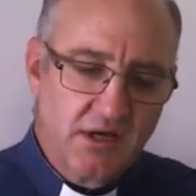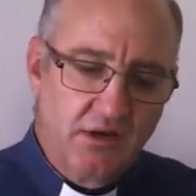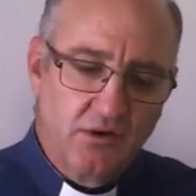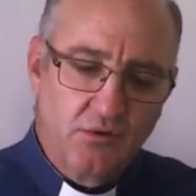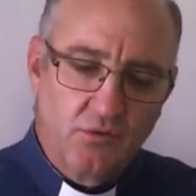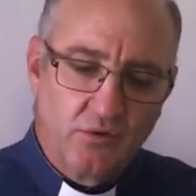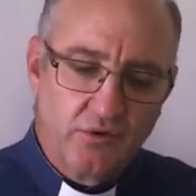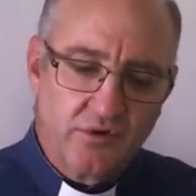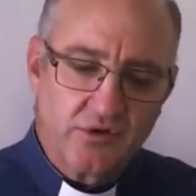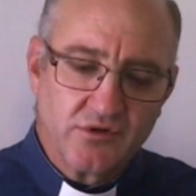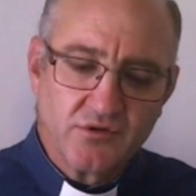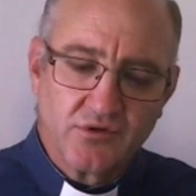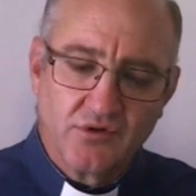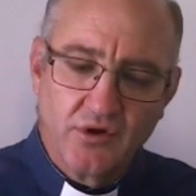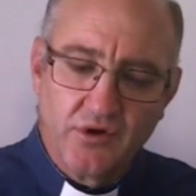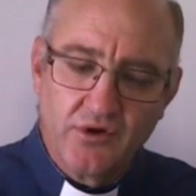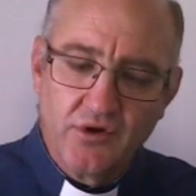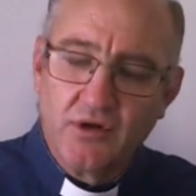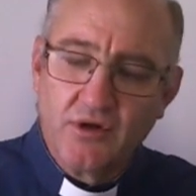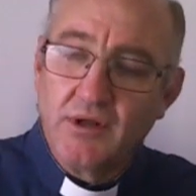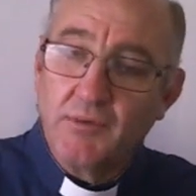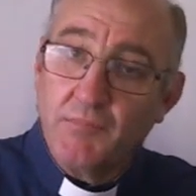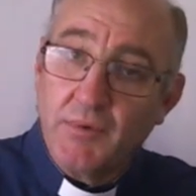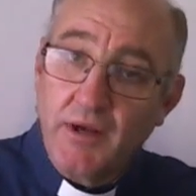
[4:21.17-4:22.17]
in order to not
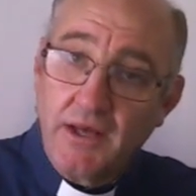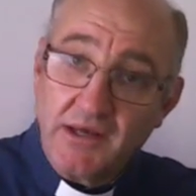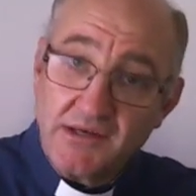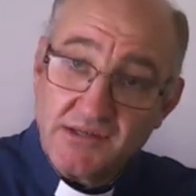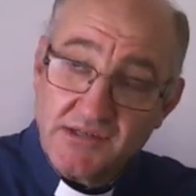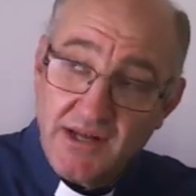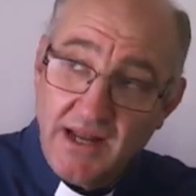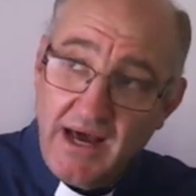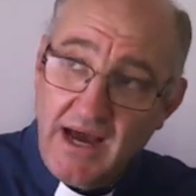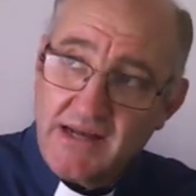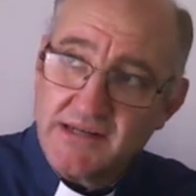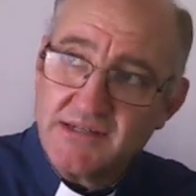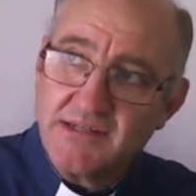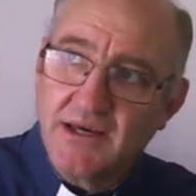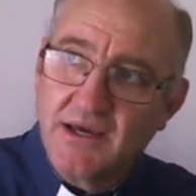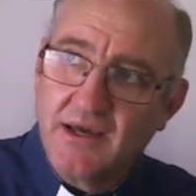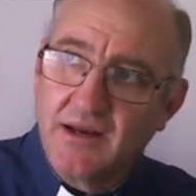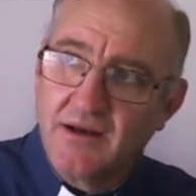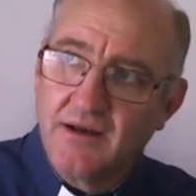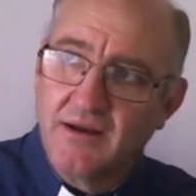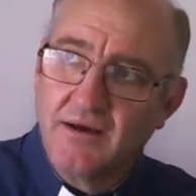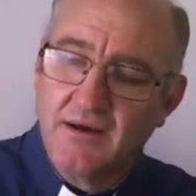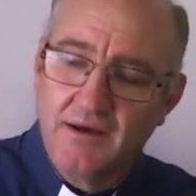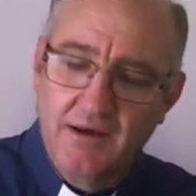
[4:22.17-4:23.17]
only bring his light
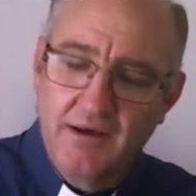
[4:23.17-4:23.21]
in,